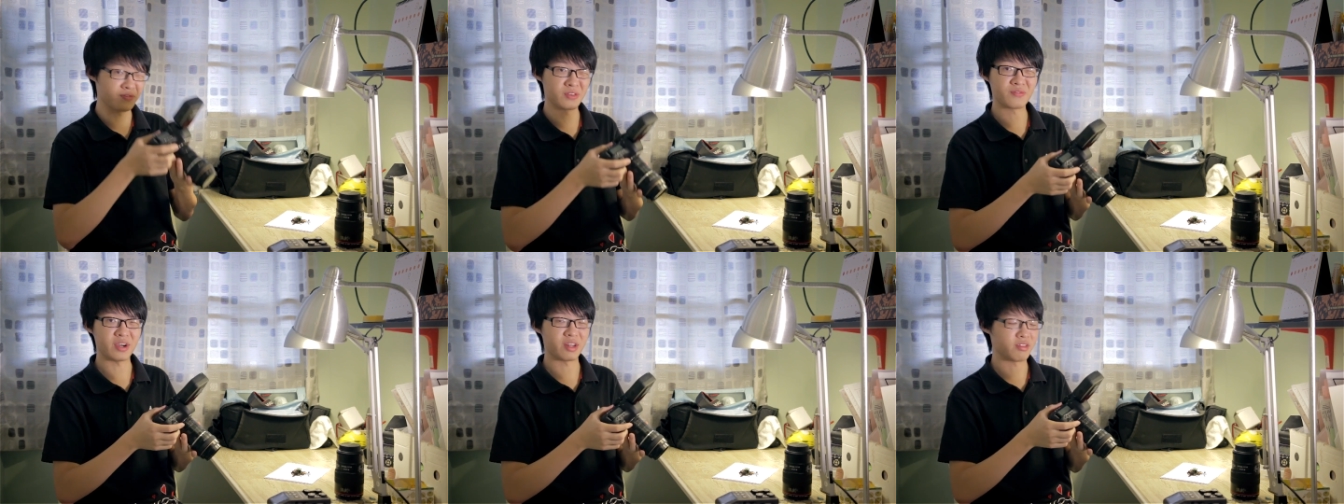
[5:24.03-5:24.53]
the
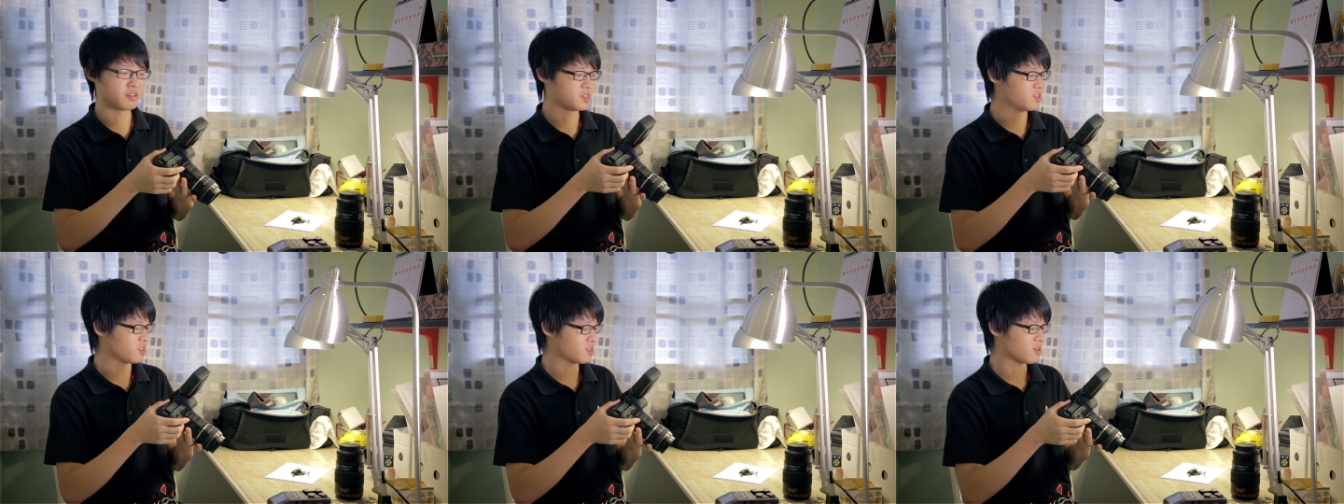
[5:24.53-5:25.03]
viewfinder is
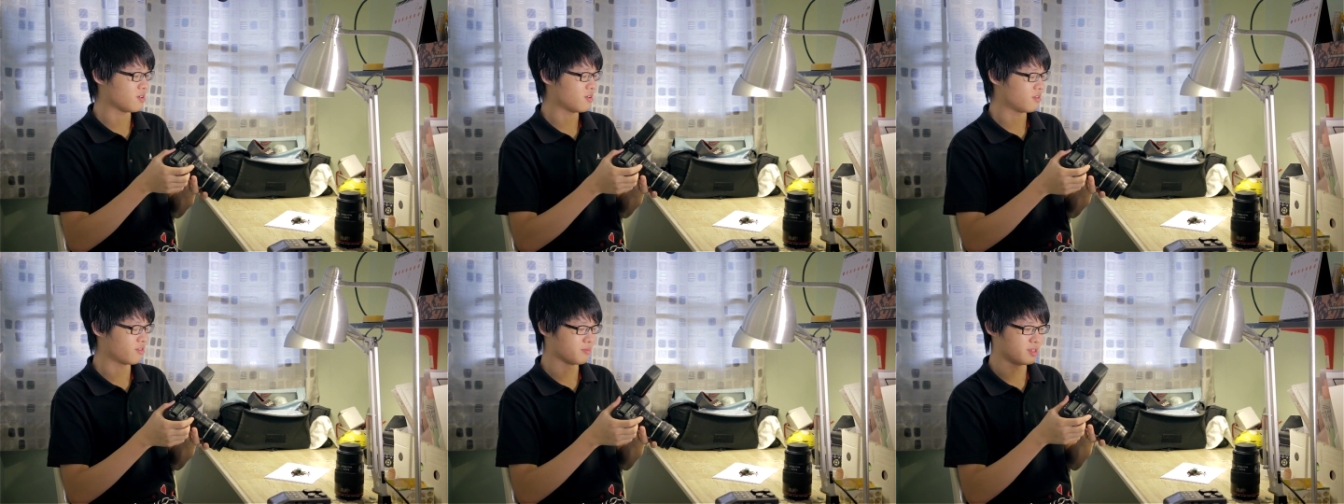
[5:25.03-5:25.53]
just
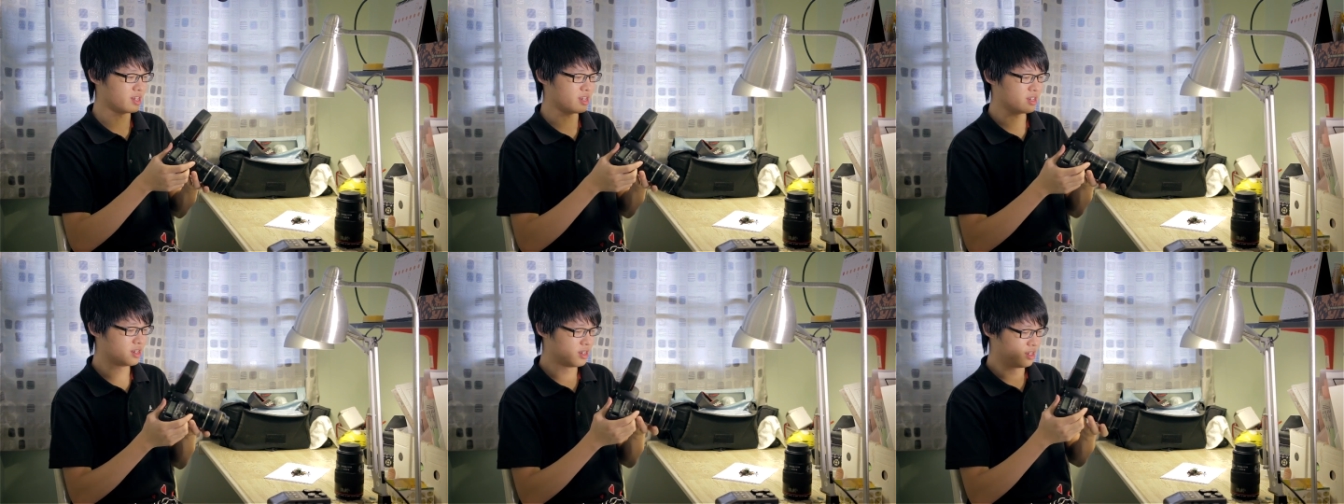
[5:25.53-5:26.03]

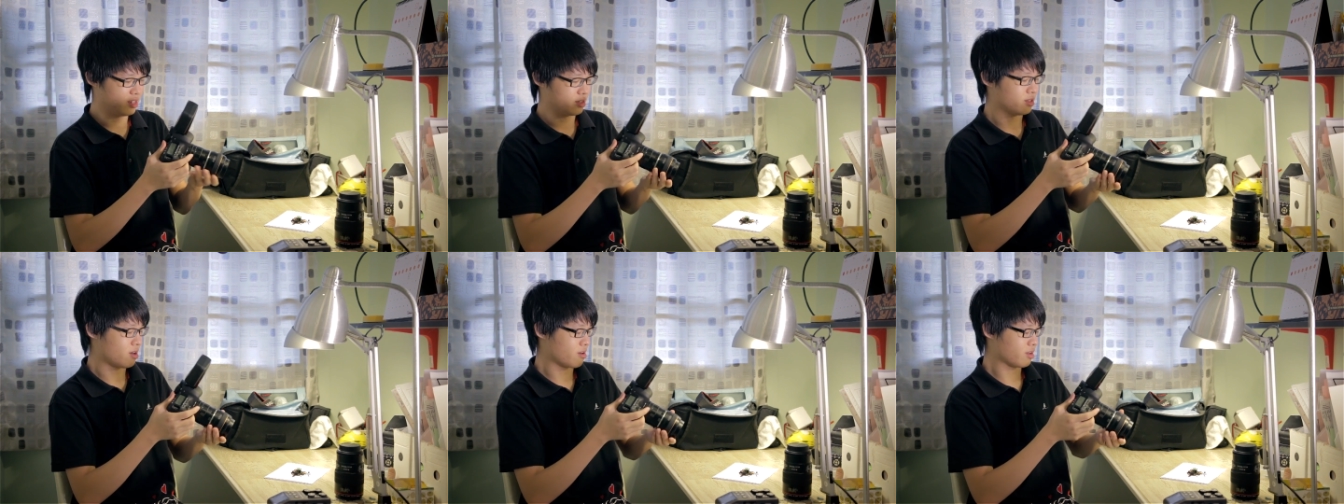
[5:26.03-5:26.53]
horribly
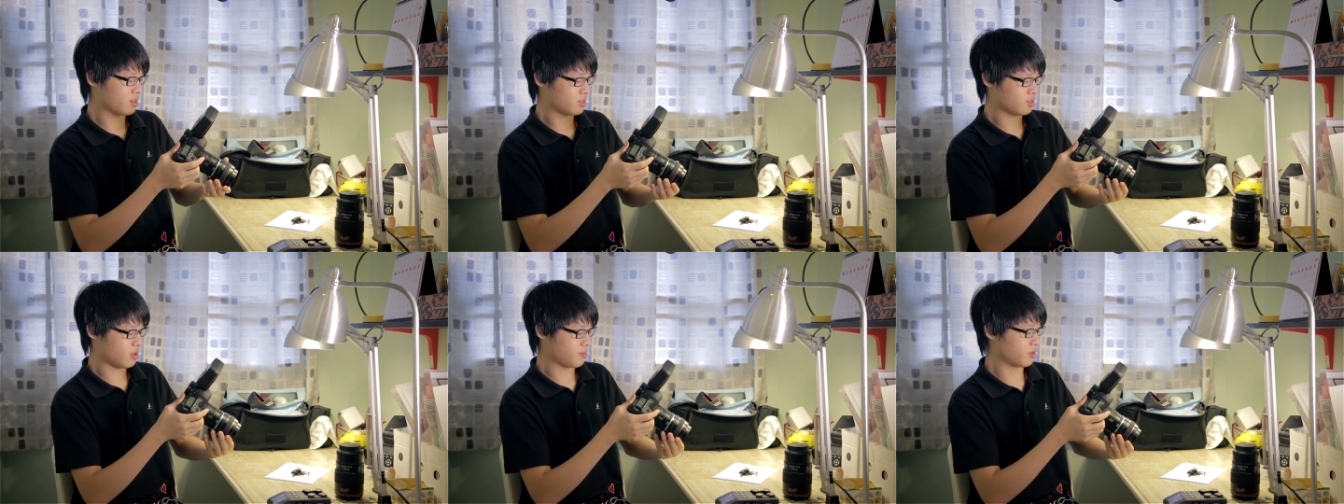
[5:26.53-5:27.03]
dark,
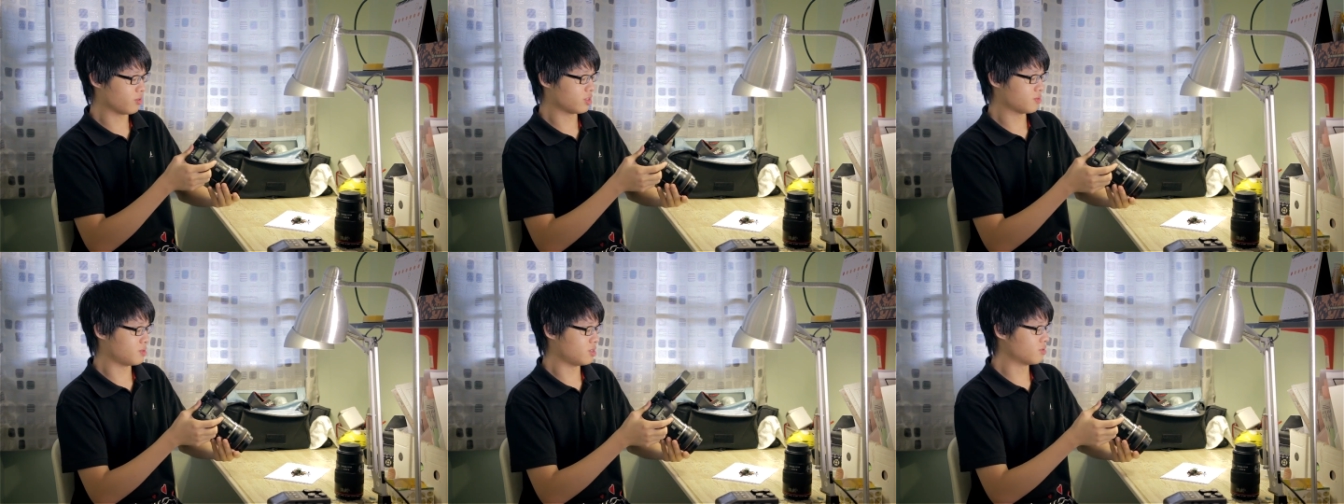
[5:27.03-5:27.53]
so I'm going
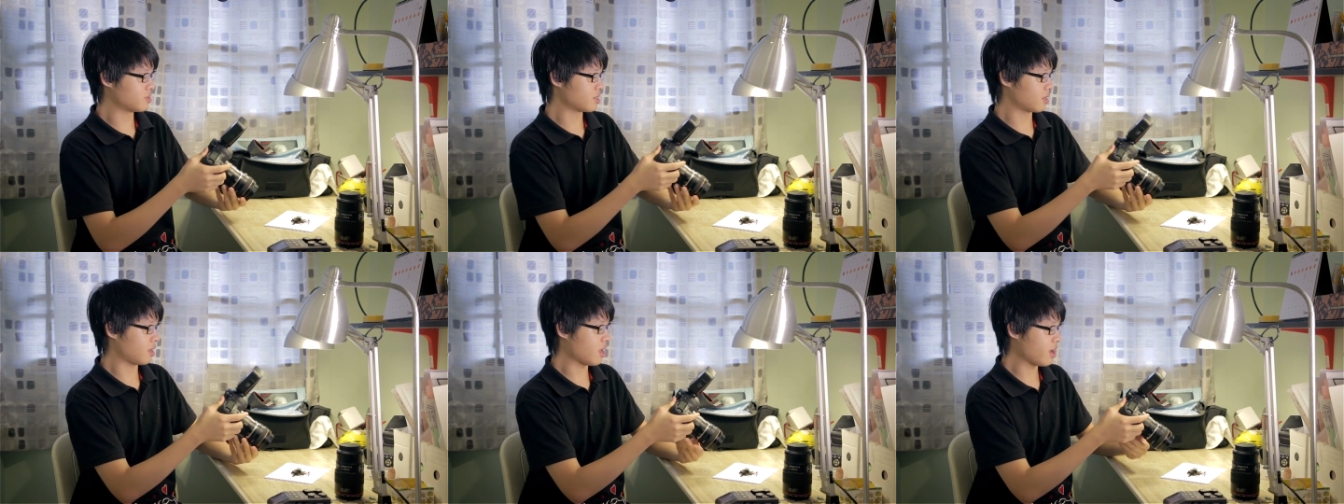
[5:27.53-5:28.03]
to be
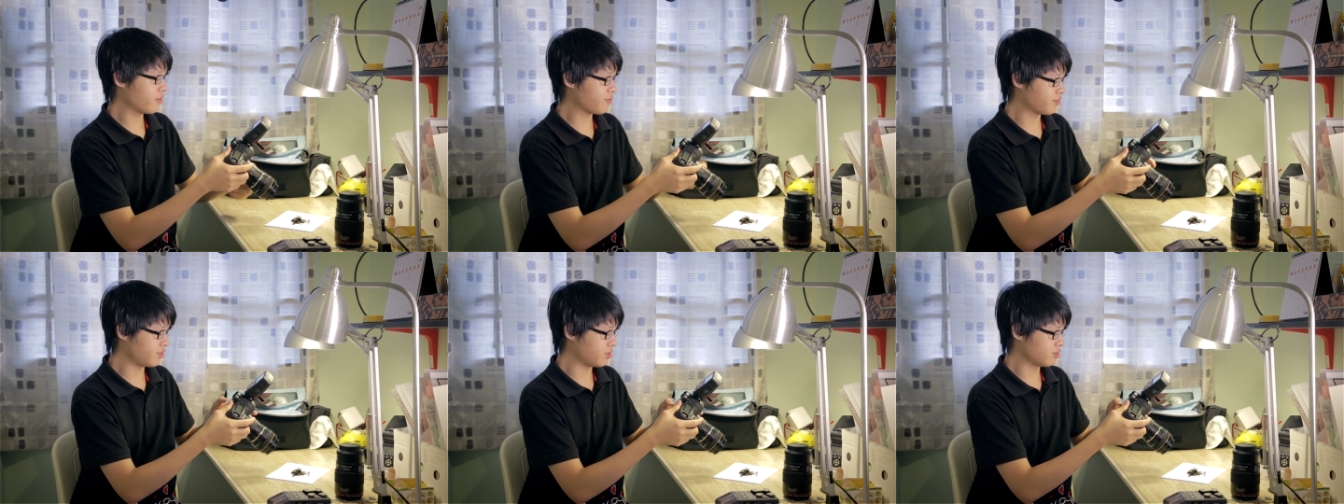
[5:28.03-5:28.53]
using live
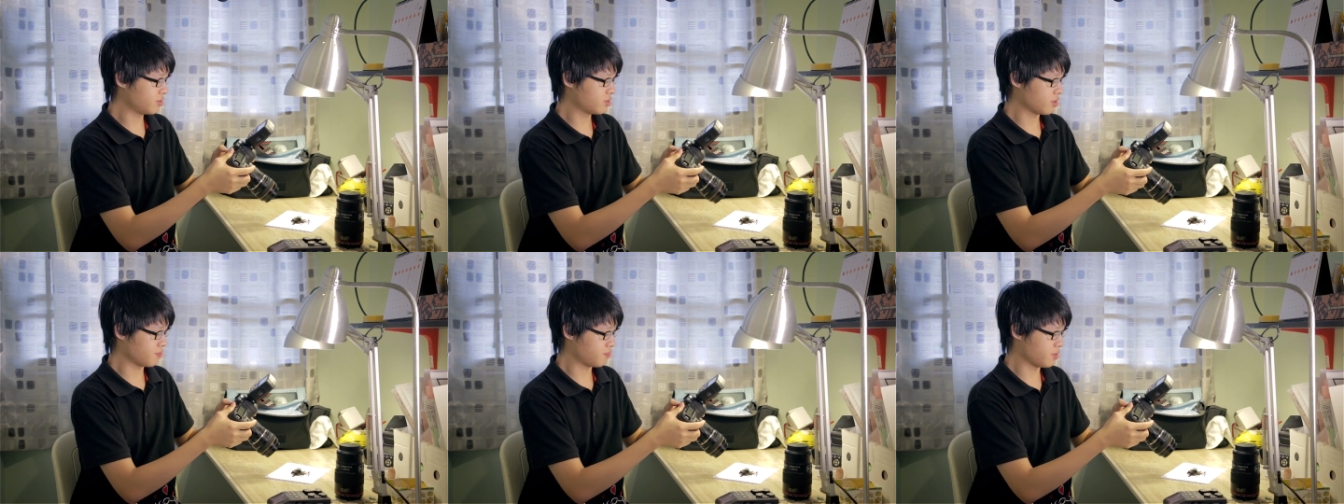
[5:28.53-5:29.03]
view to
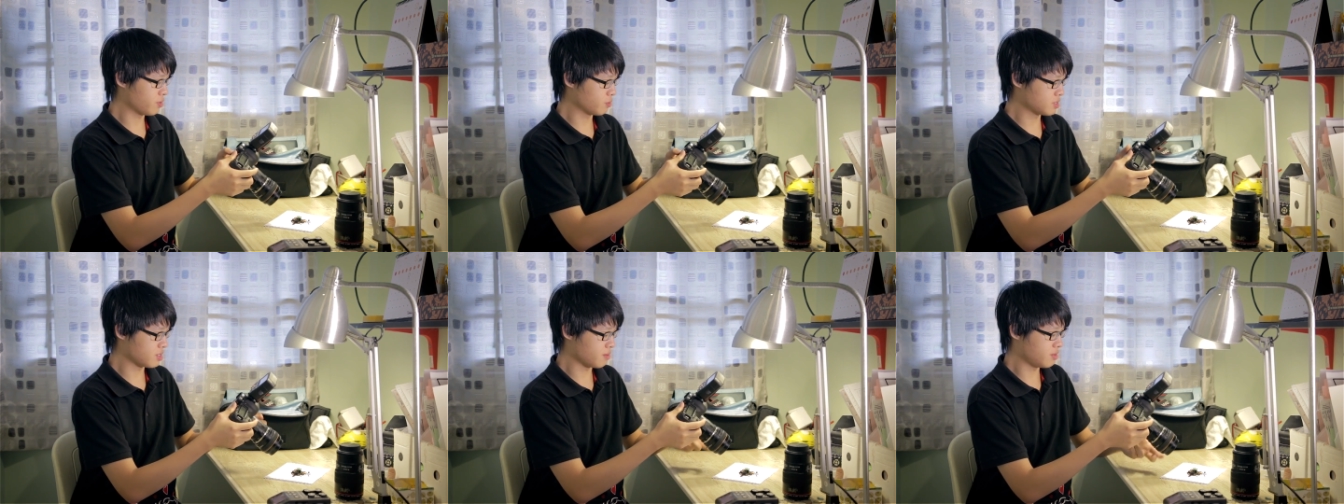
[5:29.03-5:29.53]

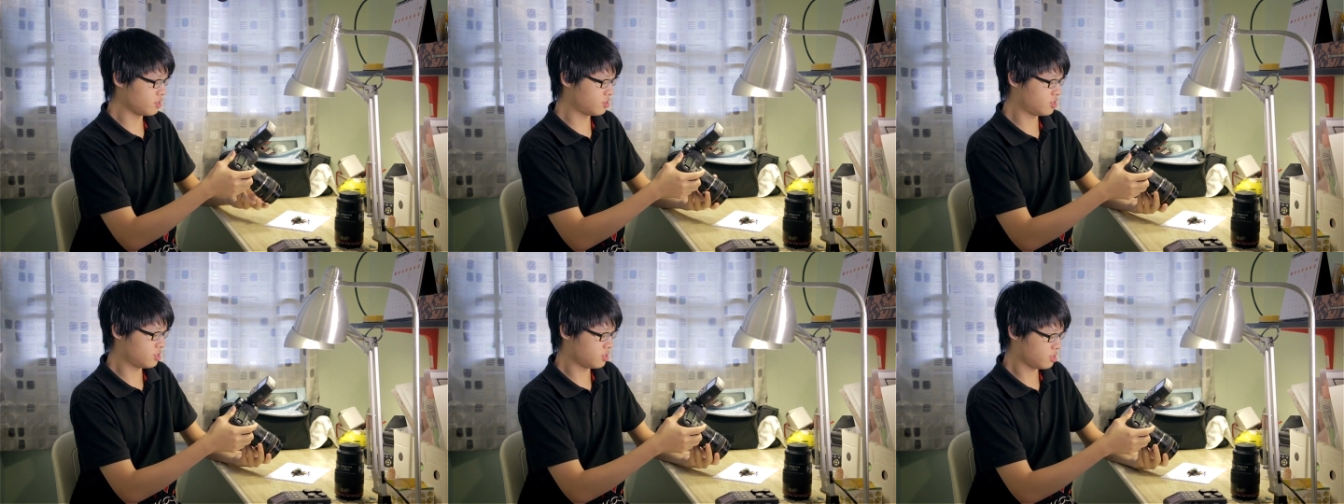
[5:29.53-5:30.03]
compose the
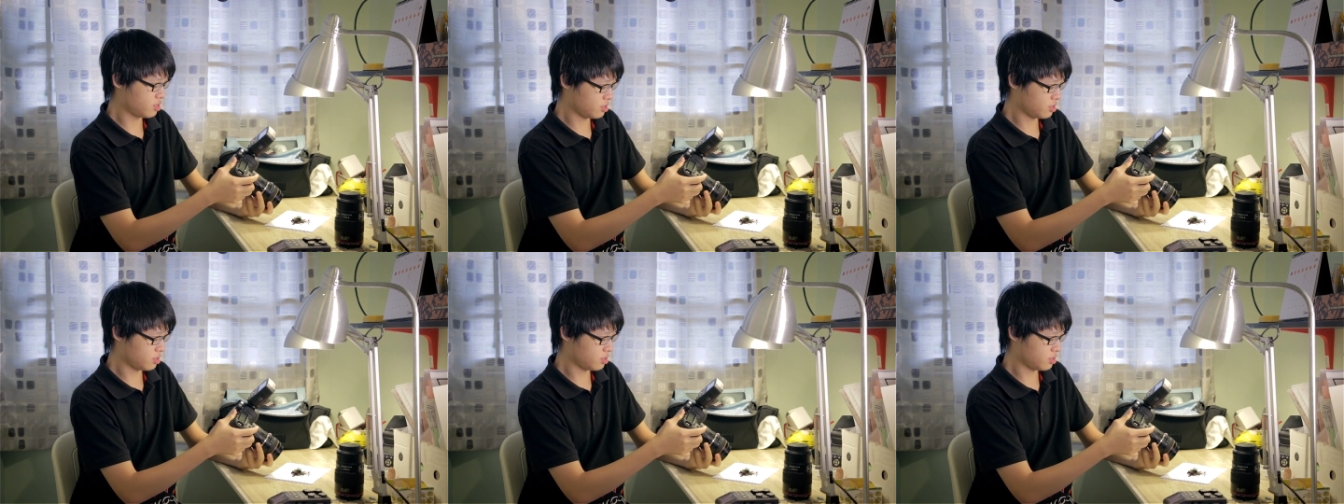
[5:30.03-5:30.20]
image.